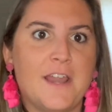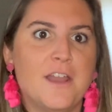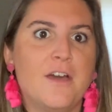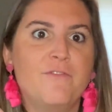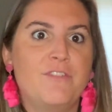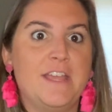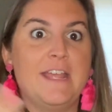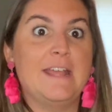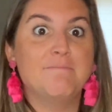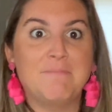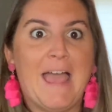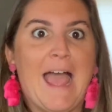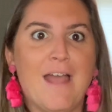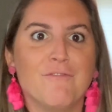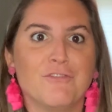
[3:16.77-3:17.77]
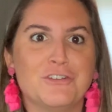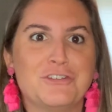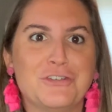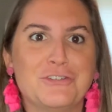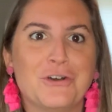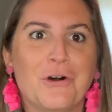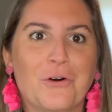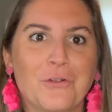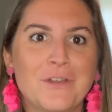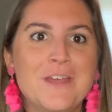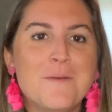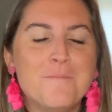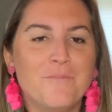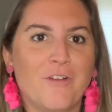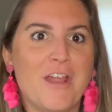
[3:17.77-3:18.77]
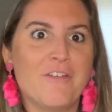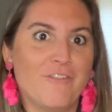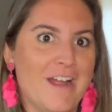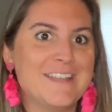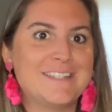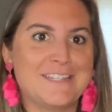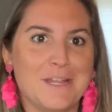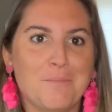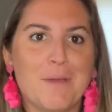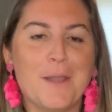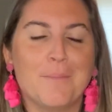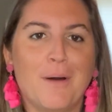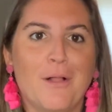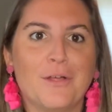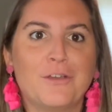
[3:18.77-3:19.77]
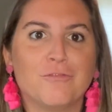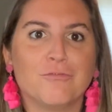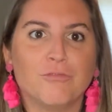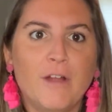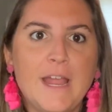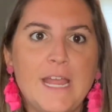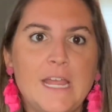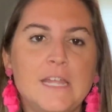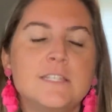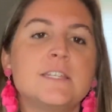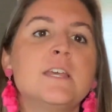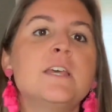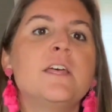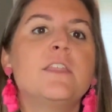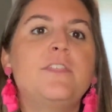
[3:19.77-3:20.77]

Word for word: of the average adult resting metabolic rate.